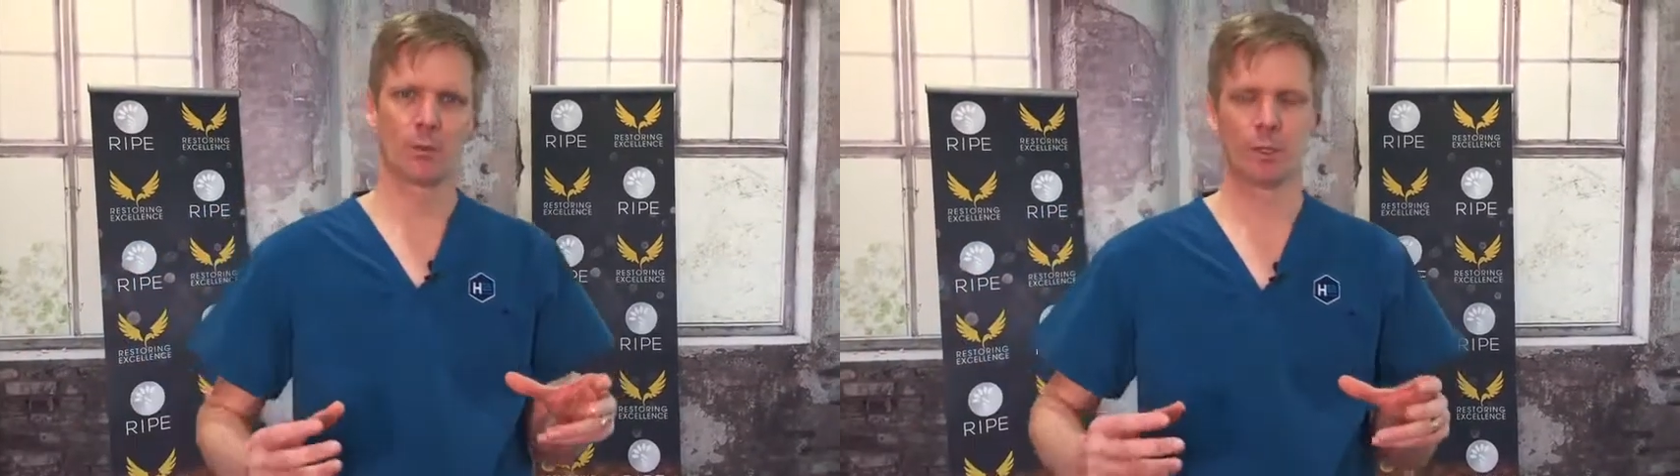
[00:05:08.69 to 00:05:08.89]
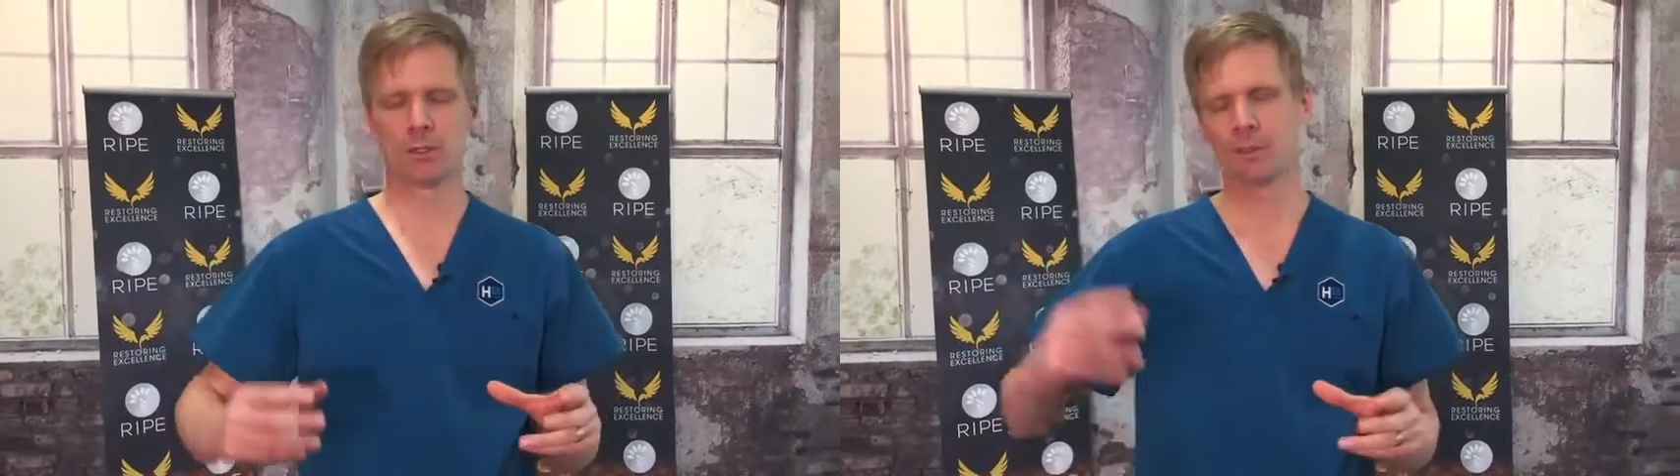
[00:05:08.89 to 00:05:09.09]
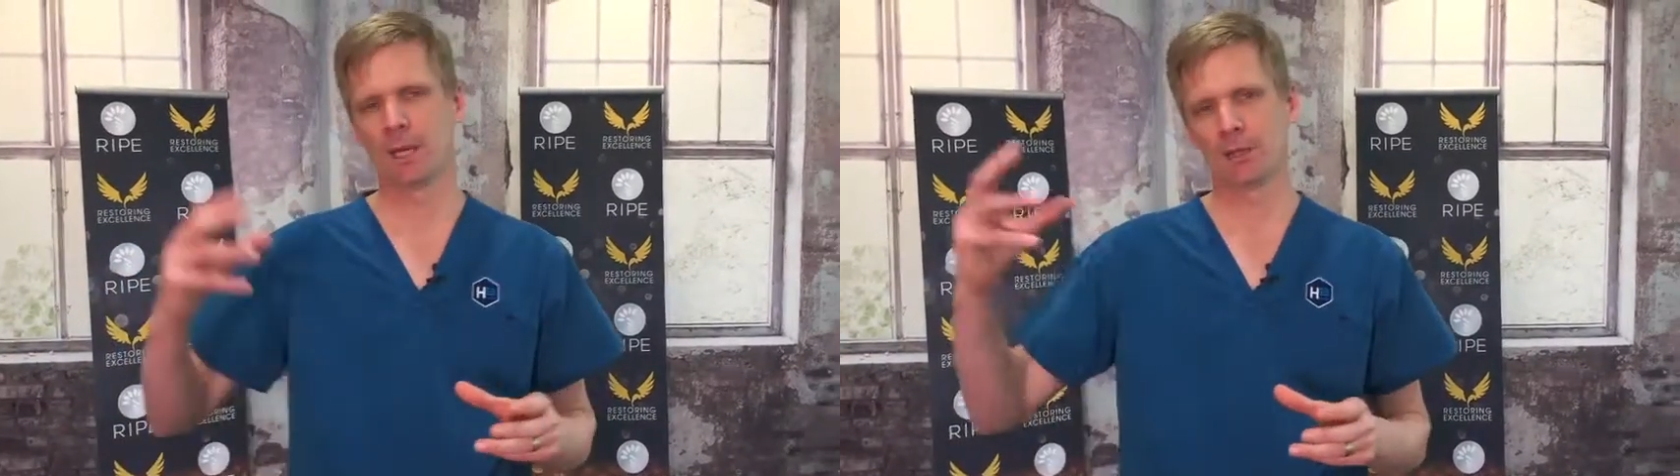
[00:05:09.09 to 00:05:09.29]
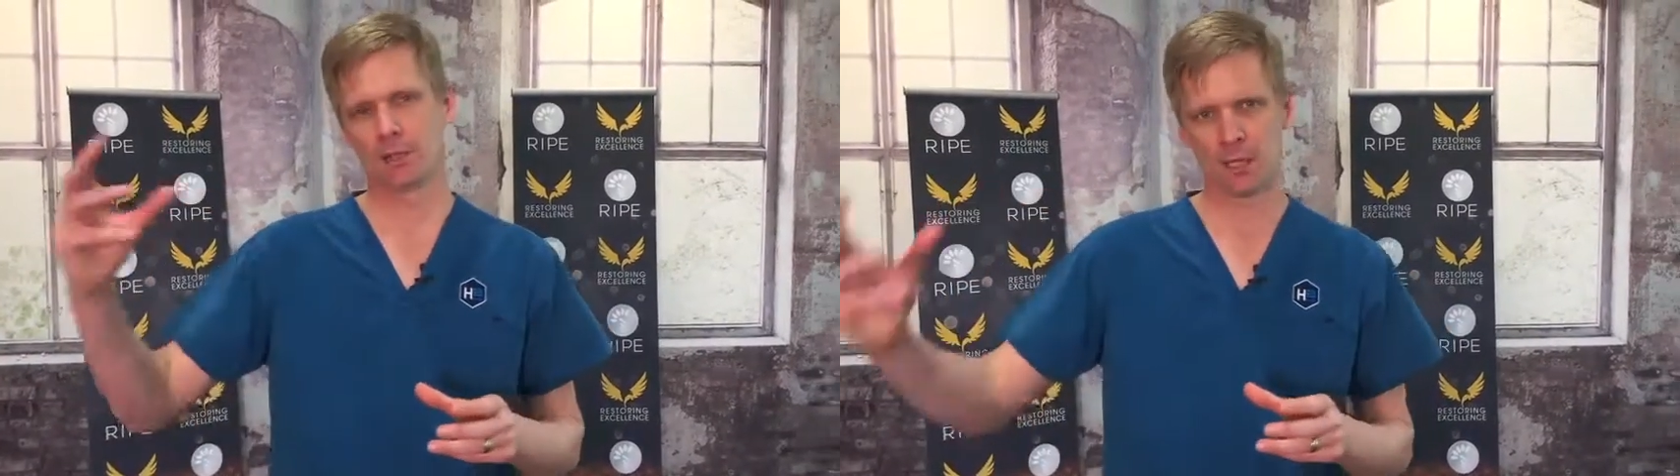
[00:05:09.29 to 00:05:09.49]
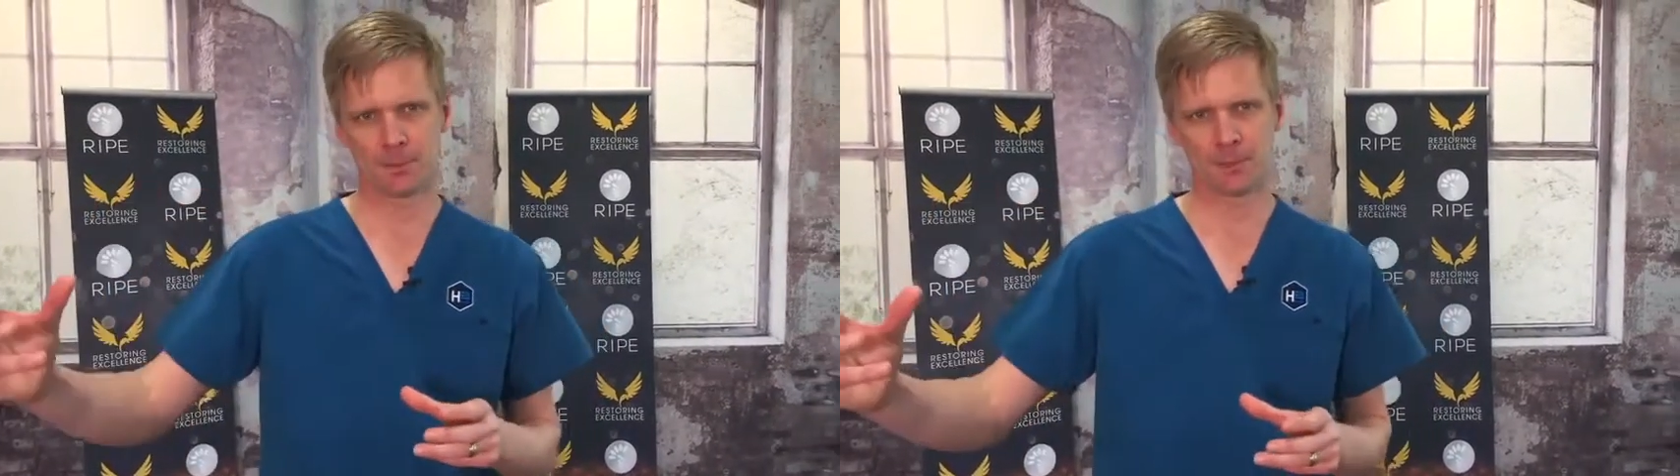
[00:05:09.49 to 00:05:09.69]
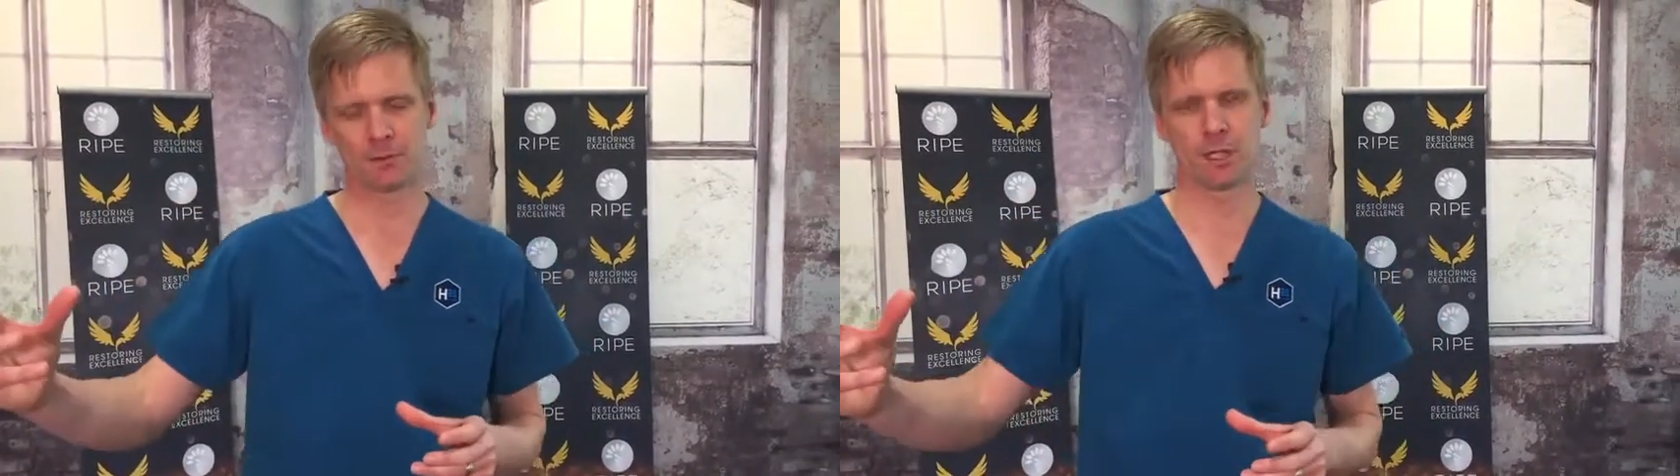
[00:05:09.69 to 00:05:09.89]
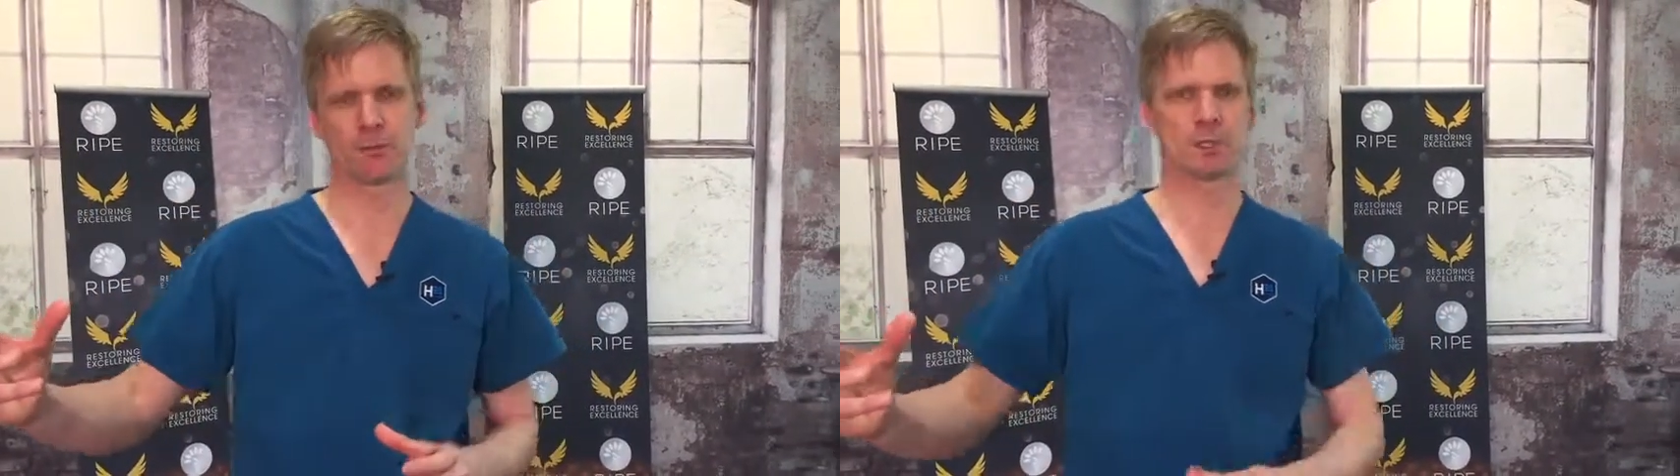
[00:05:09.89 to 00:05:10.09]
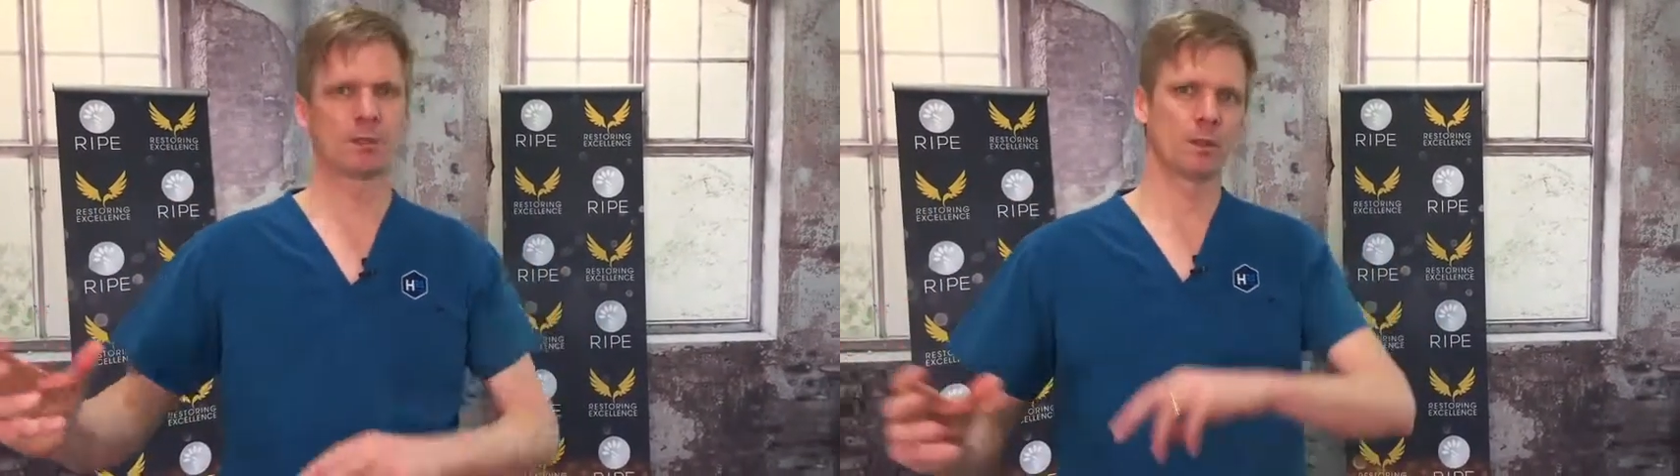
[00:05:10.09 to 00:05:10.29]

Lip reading: we talk about the types of treatments,